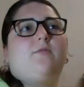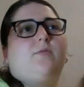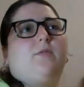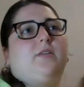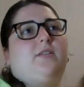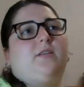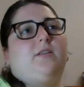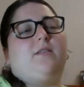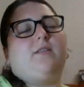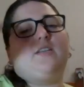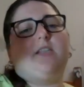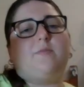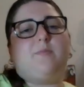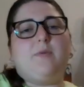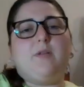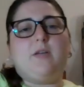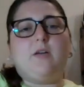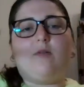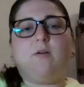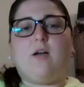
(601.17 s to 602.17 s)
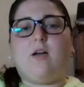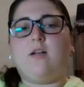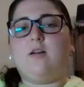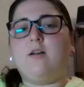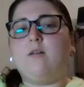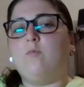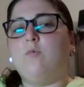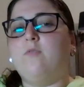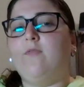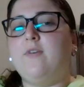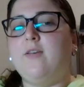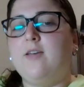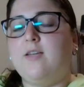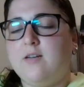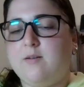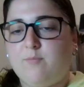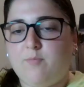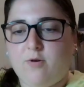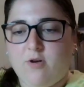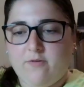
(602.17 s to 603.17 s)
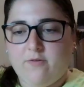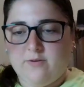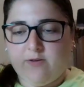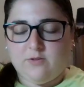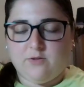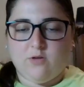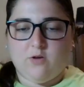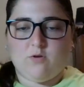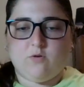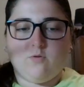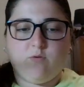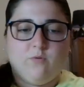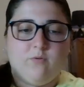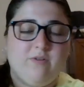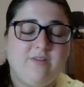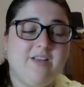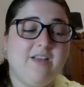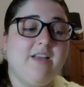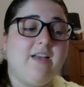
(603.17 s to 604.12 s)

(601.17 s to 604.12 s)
when something is spinning around, moving in a perfect circle.